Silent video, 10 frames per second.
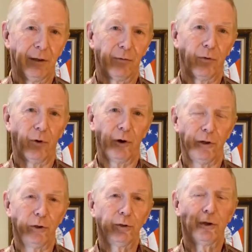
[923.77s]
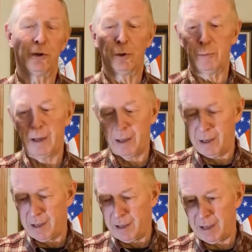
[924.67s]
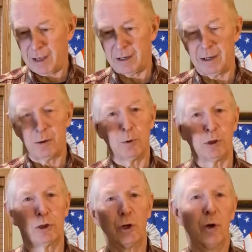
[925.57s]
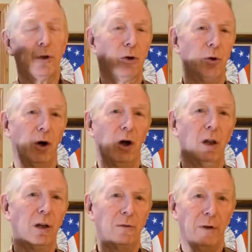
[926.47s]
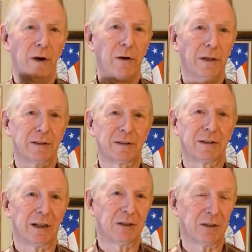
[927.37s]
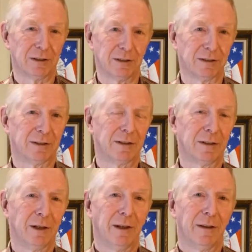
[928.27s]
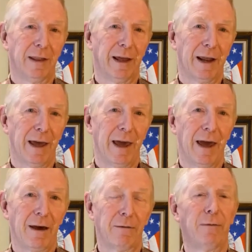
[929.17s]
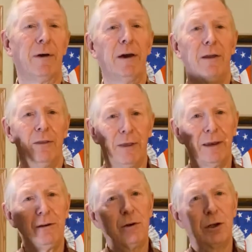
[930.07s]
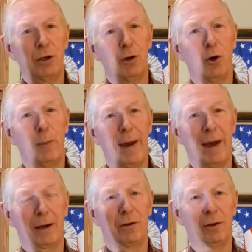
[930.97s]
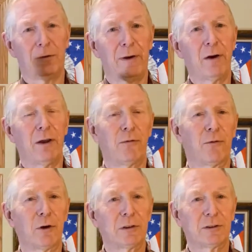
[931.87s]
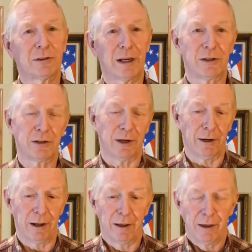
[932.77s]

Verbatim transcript: for YouTube and it will show you all the various sessions that I have. Then you can go back to the very first session